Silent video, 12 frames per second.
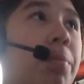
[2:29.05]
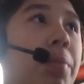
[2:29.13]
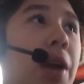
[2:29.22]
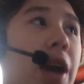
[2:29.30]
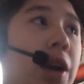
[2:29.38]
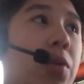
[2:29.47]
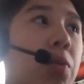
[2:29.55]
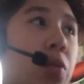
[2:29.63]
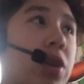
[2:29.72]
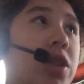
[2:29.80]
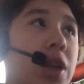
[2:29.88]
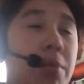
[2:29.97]
back
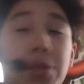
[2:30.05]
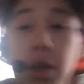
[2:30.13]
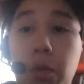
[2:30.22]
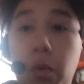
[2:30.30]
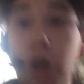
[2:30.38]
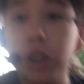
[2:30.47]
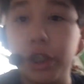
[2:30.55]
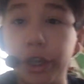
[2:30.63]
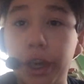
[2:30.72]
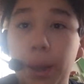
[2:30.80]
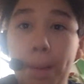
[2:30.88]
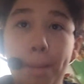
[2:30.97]
once I'm done watching
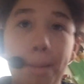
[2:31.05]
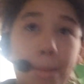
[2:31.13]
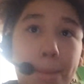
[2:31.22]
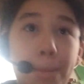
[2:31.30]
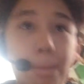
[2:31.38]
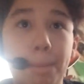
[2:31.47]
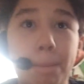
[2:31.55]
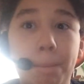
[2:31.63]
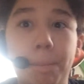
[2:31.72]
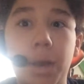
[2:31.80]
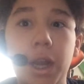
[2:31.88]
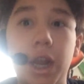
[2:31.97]
it.
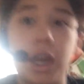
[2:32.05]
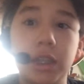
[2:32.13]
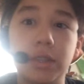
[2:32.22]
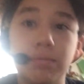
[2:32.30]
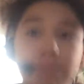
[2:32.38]
Bye, guys.